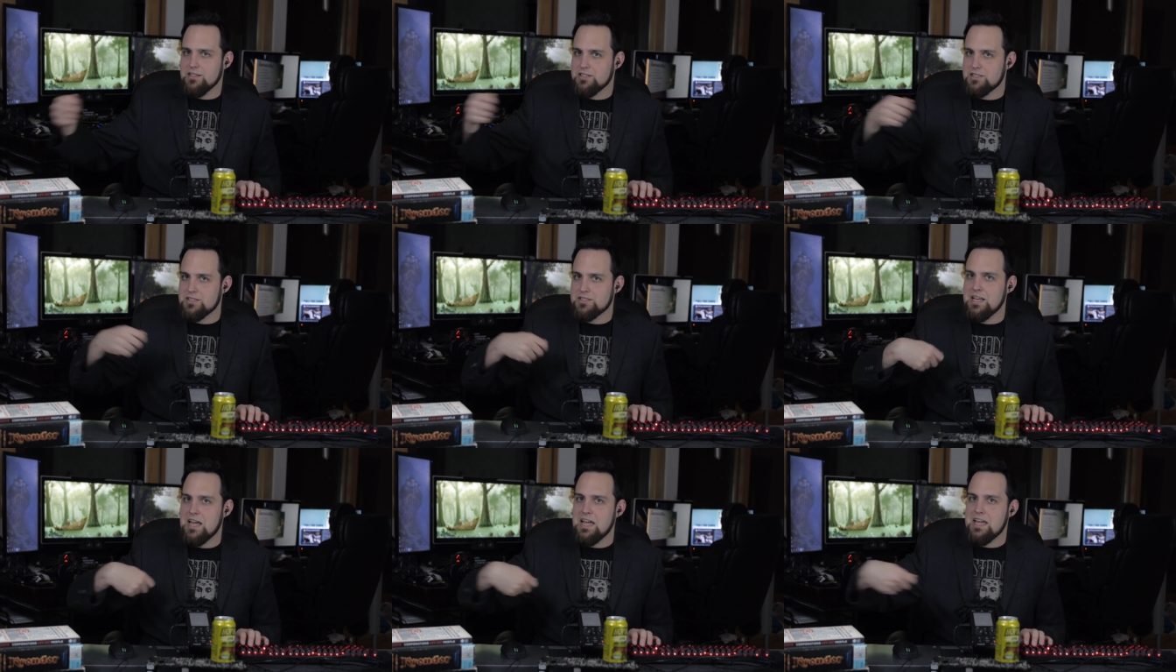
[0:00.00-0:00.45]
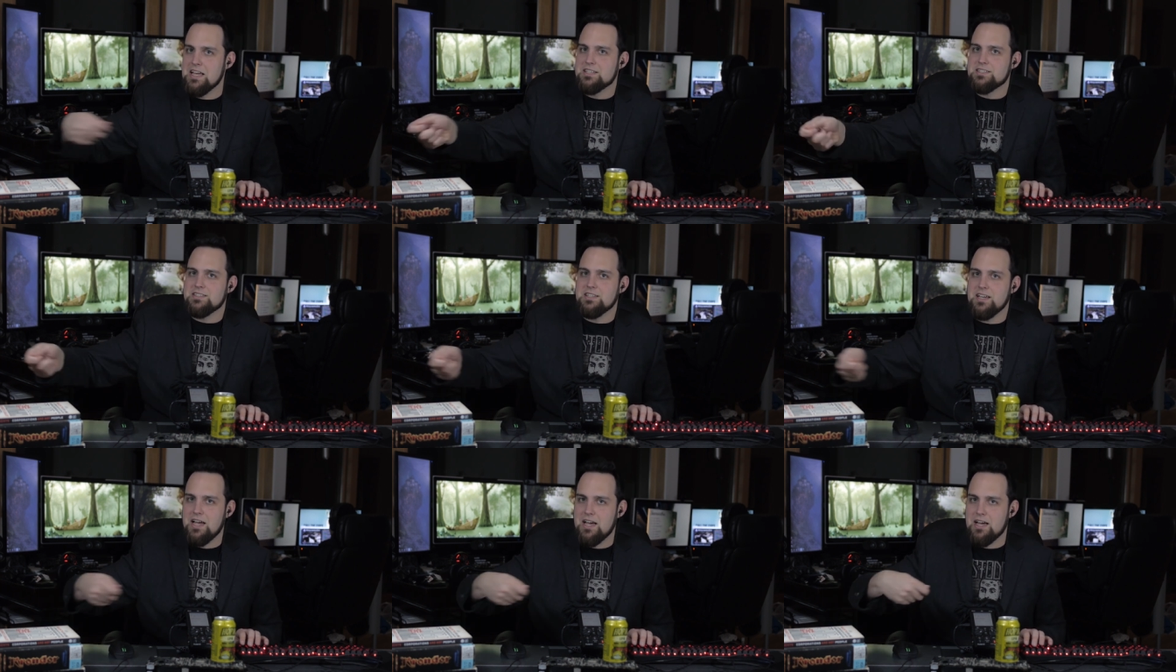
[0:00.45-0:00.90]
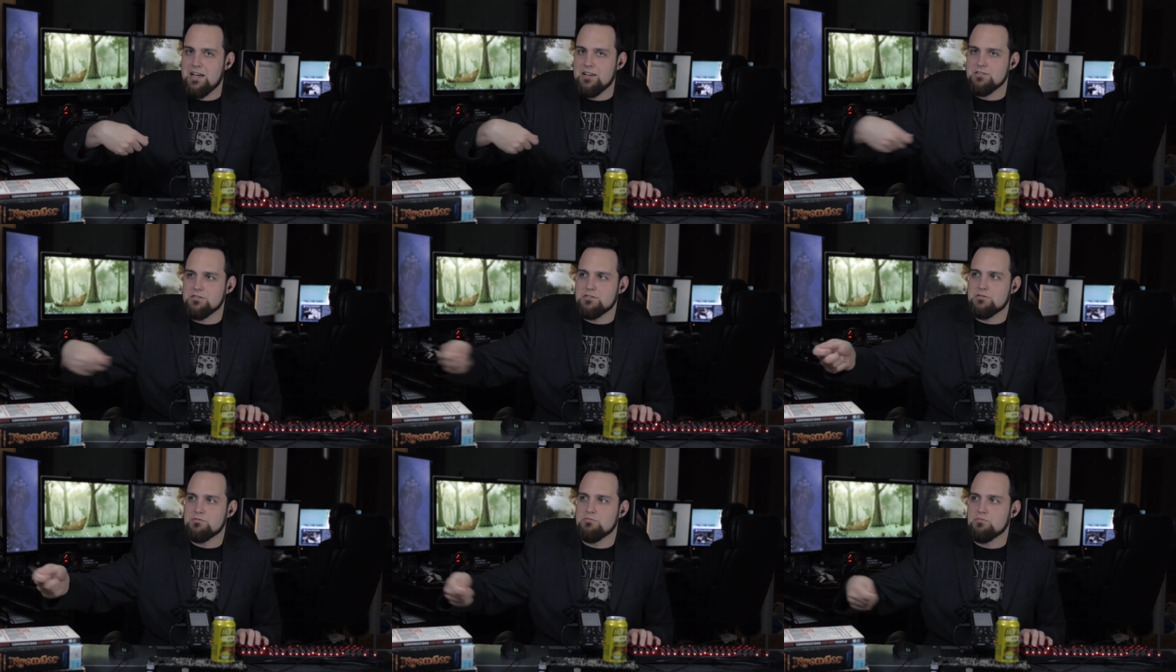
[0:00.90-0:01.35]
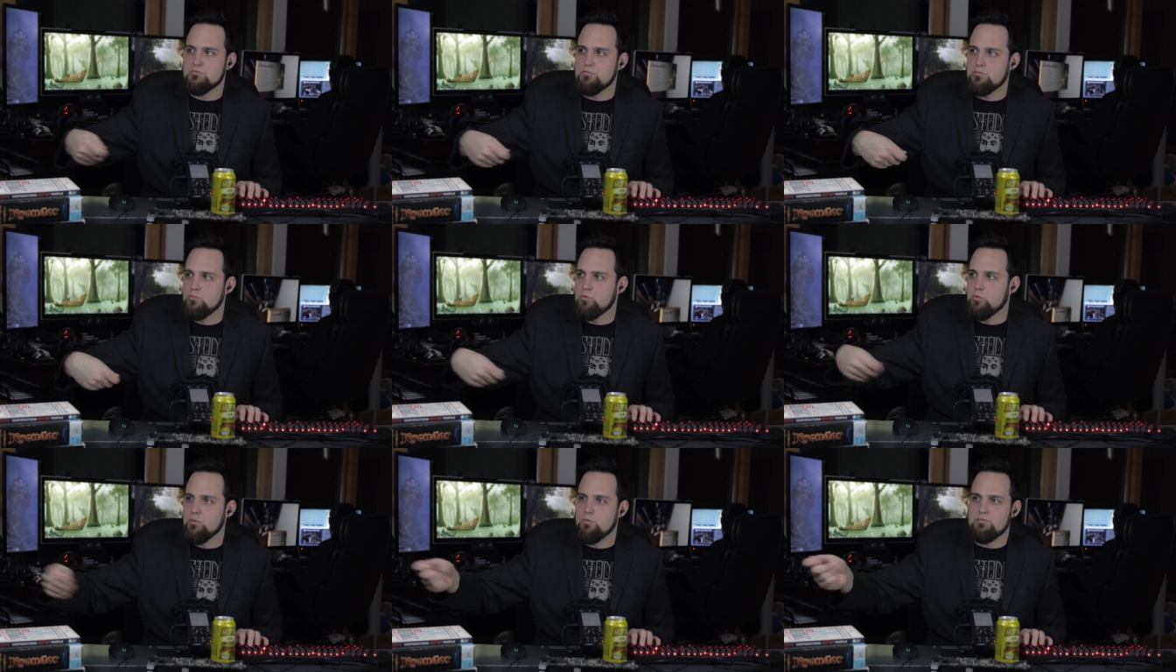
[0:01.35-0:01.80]
snakes as
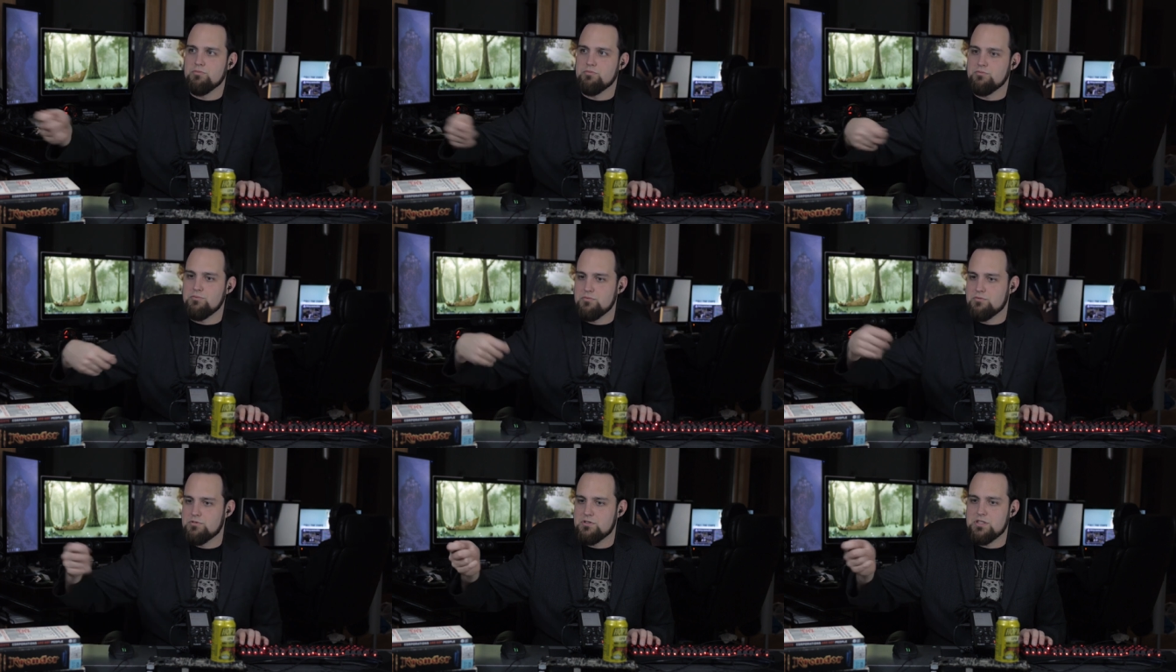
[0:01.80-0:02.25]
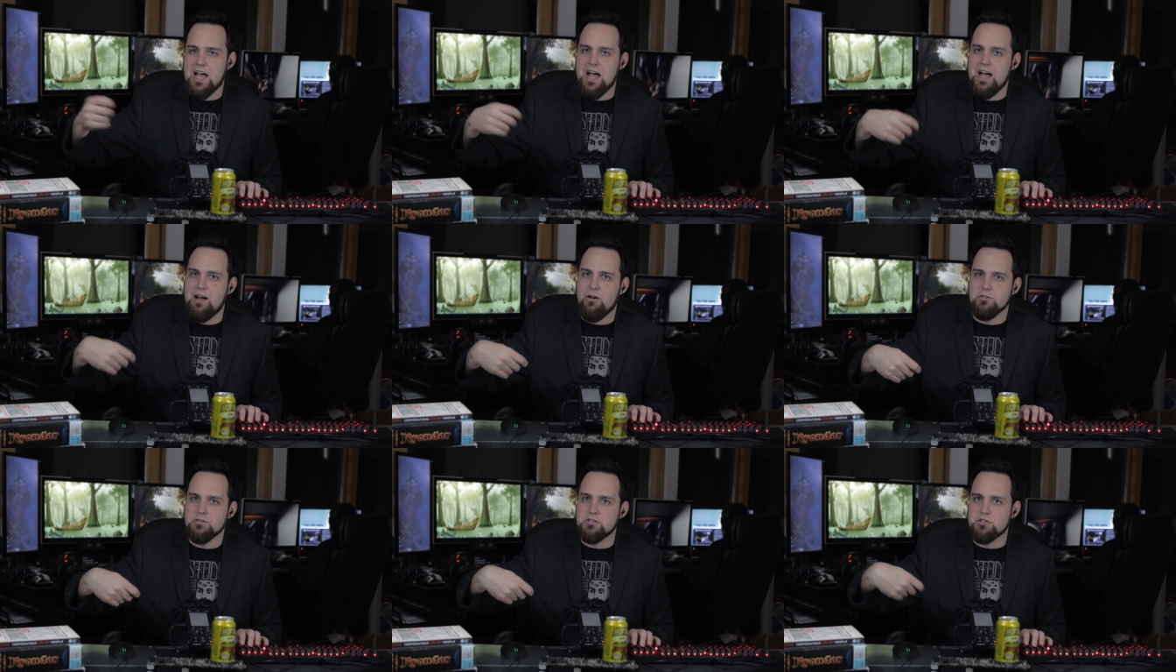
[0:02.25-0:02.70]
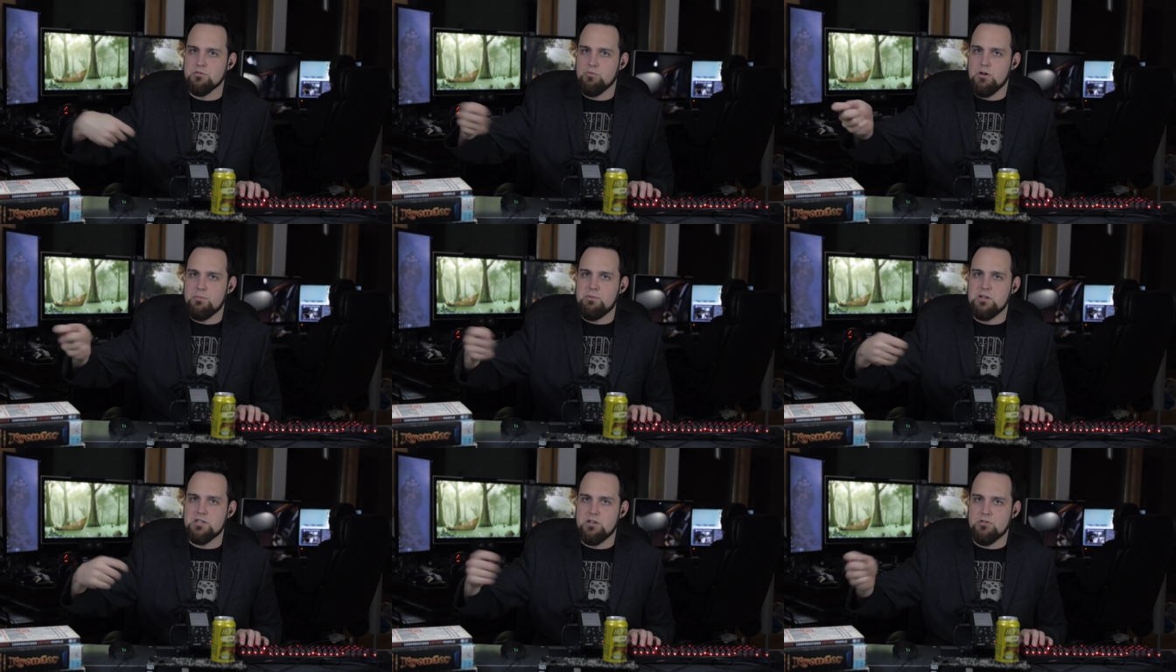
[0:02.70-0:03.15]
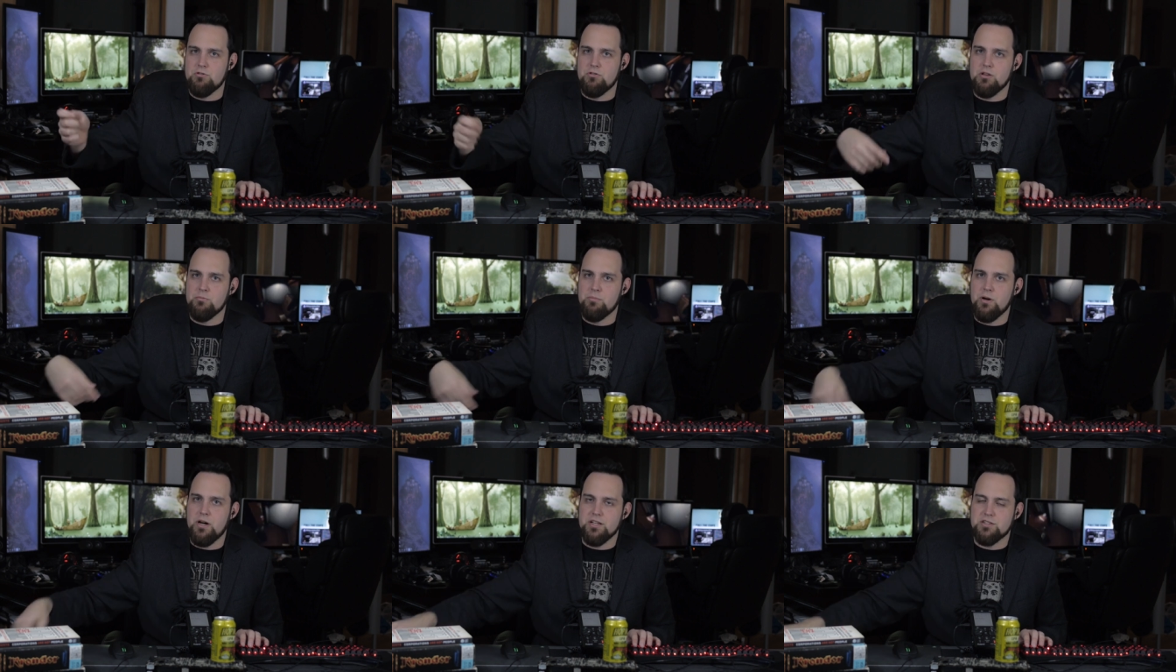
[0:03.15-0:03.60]
towels to whip each other in the